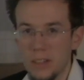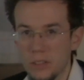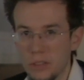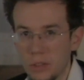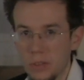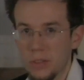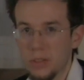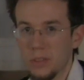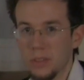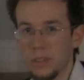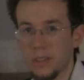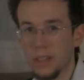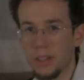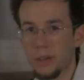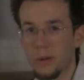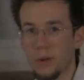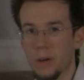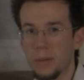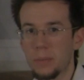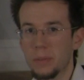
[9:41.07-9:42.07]
So those are the
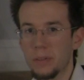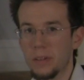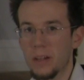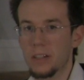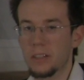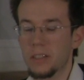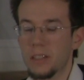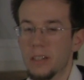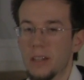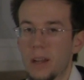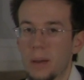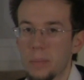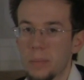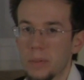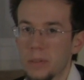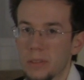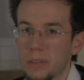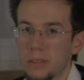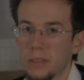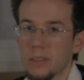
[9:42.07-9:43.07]
chord progression
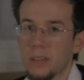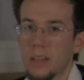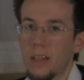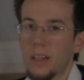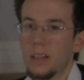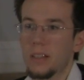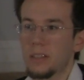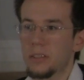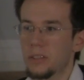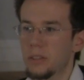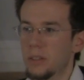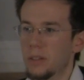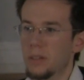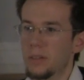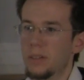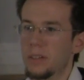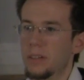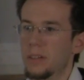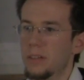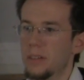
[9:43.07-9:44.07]
numbers.
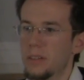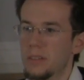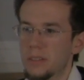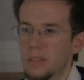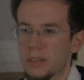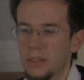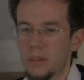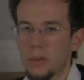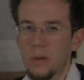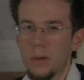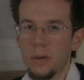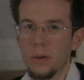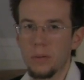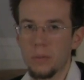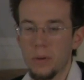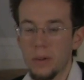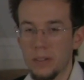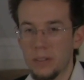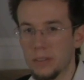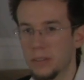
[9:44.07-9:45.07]
So, you know, using
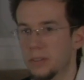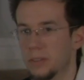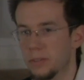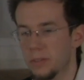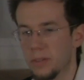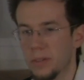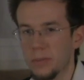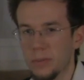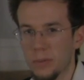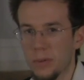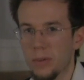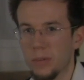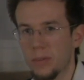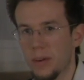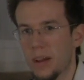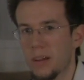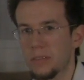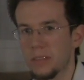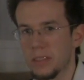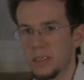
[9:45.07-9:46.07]
chord 1, 2, 3, 4,
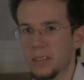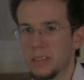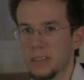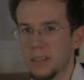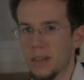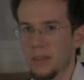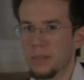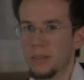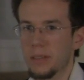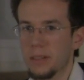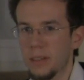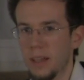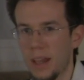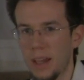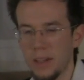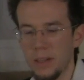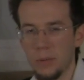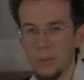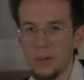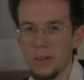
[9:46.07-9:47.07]
5, 6, 7.
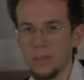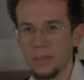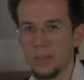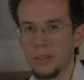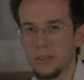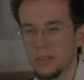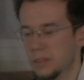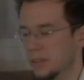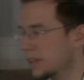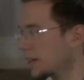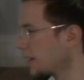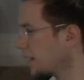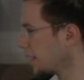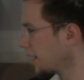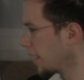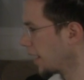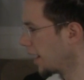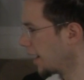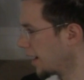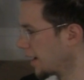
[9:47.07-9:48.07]
Any one of those.
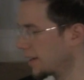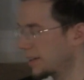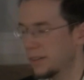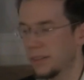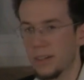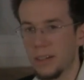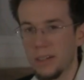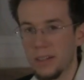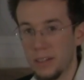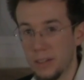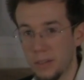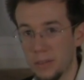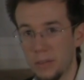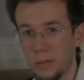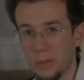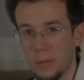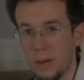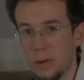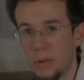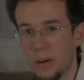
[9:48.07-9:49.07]
And
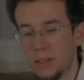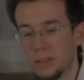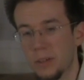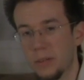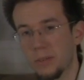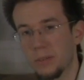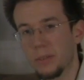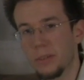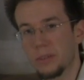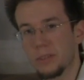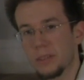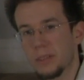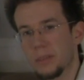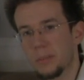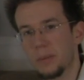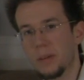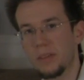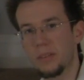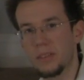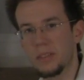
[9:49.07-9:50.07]
we went over those in
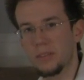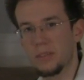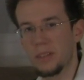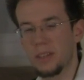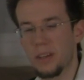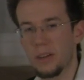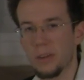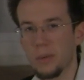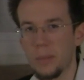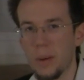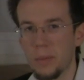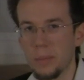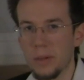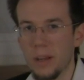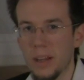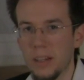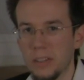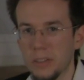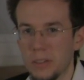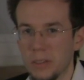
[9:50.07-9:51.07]
the previous video.
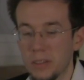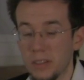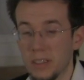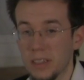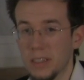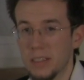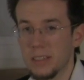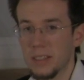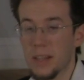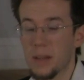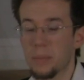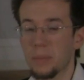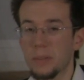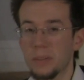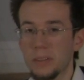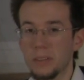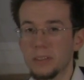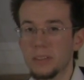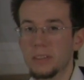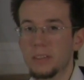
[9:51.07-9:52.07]
Remember I showed you the
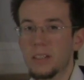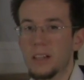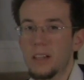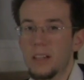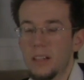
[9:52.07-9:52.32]
examples?